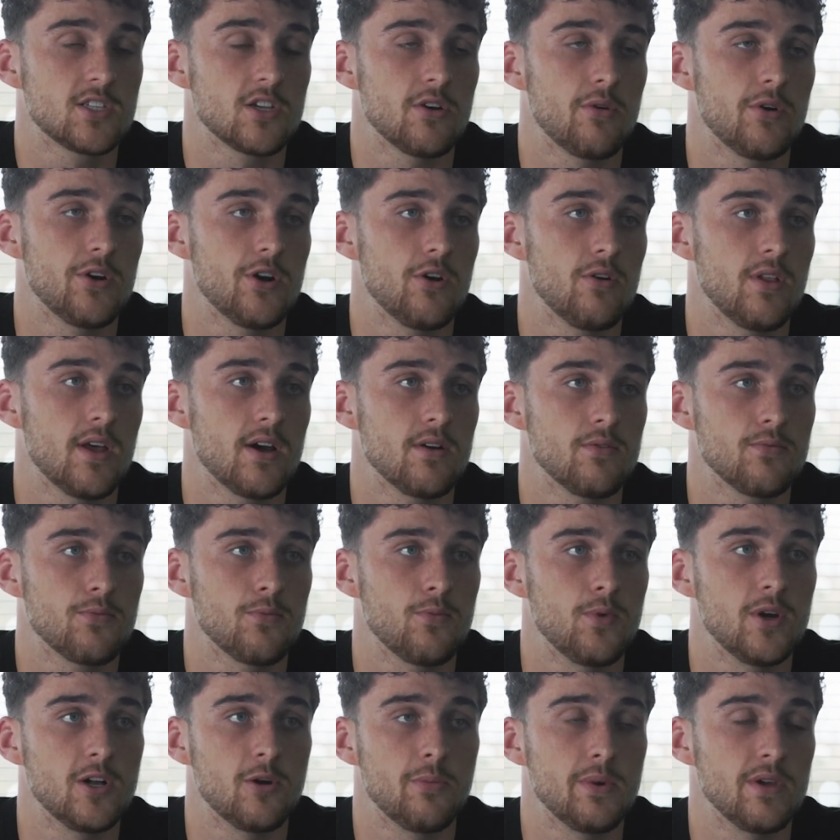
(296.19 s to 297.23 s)
So I know that
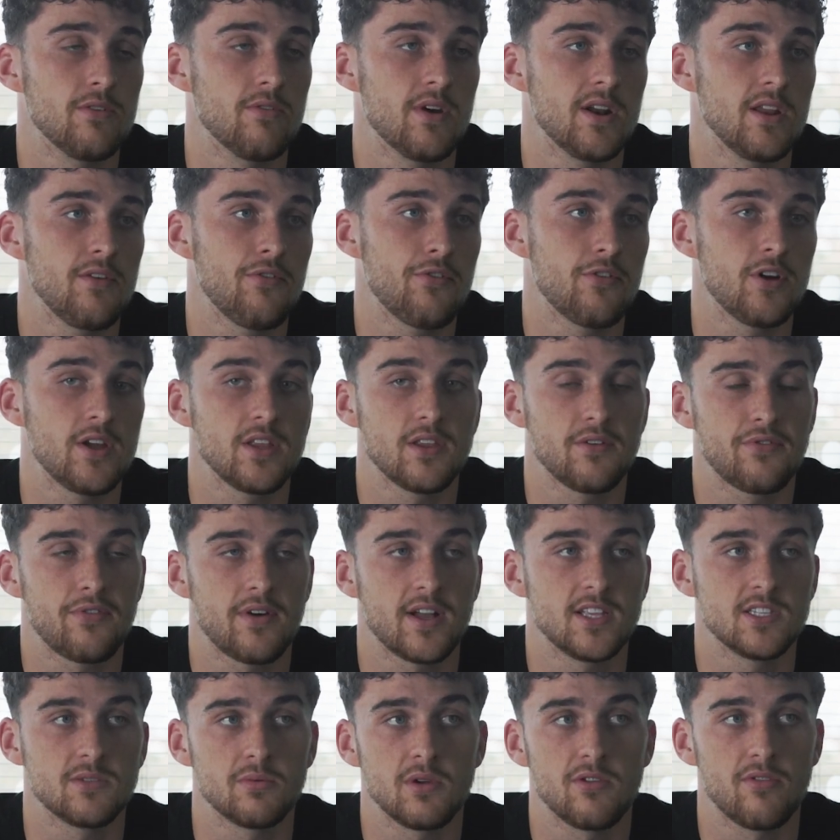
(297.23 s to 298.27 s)
we'll be ready for it, the
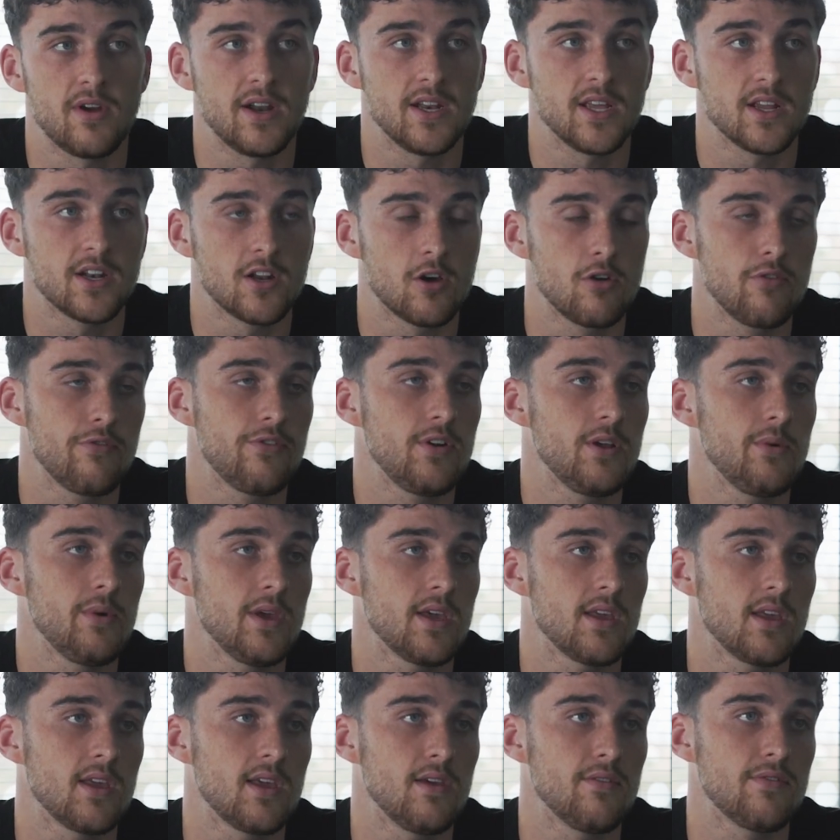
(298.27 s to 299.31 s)
fans will be ready, and hopefully
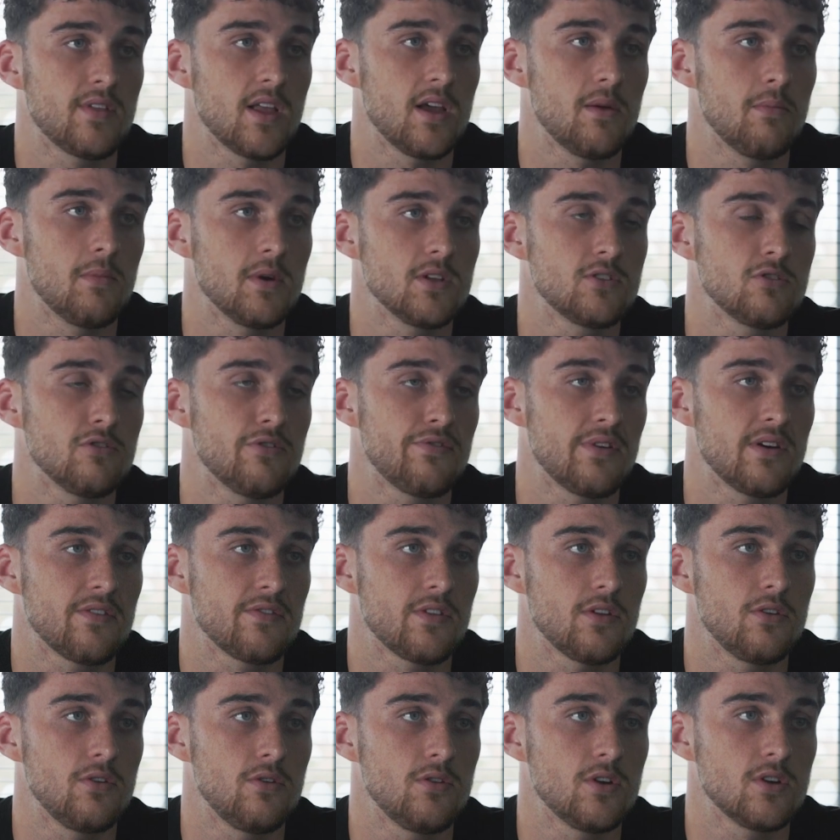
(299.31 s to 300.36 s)
we can give them a tough
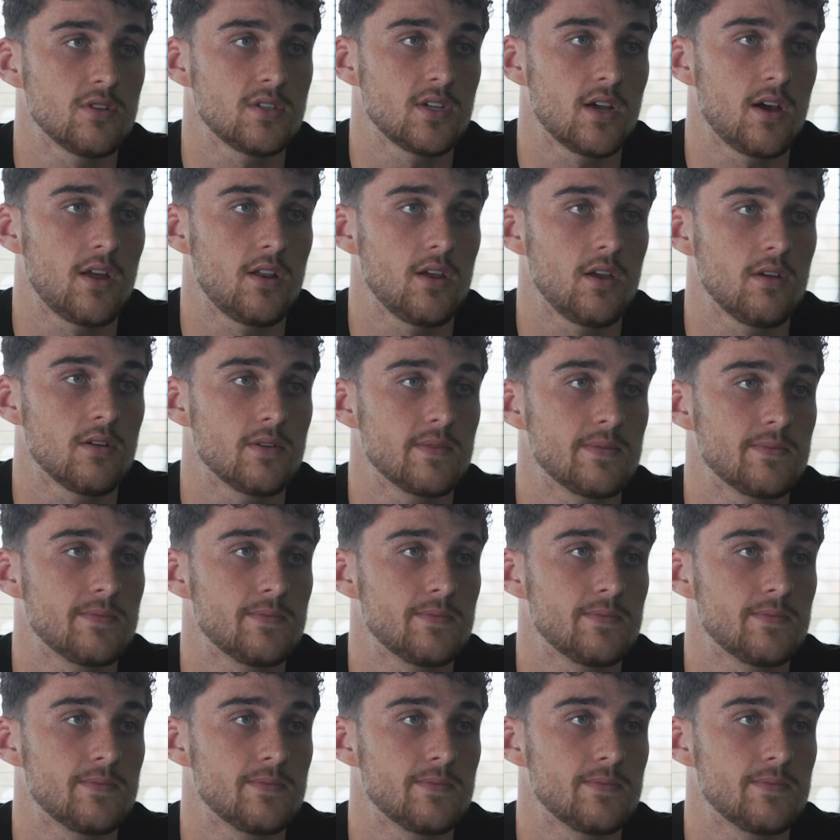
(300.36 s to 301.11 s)
afternoon on Saturday.